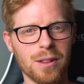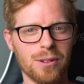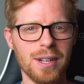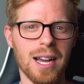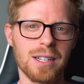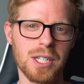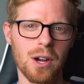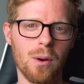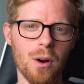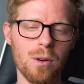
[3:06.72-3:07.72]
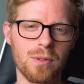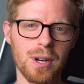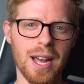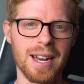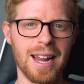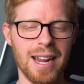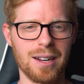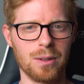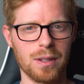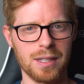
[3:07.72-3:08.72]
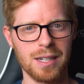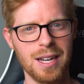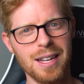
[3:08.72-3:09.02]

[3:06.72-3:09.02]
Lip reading: 3 has no overhead handles.